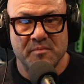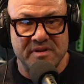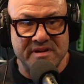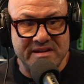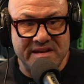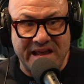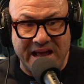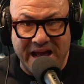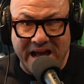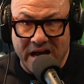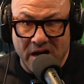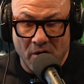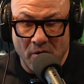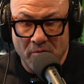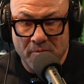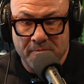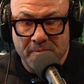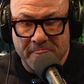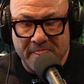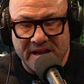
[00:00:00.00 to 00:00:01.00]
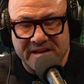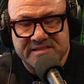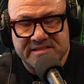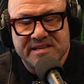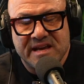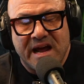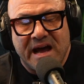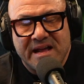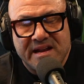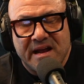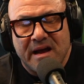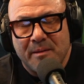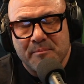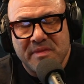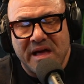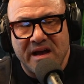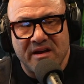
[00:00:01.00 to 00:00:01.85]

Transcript: But now I'm